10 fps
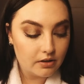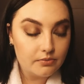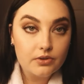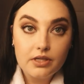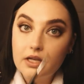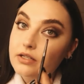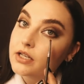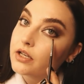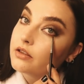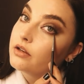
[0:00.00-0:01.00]
I'm just
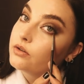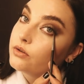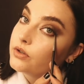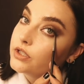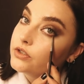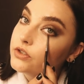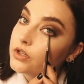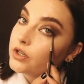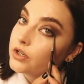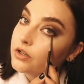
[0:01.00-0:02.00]
kinda taking that crease
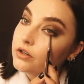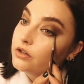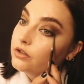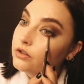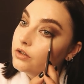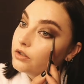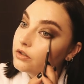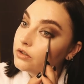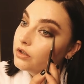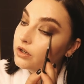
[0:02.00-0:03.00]
shade all
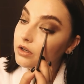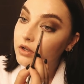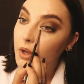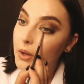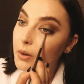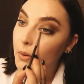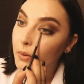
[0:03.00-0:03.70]
under the eye.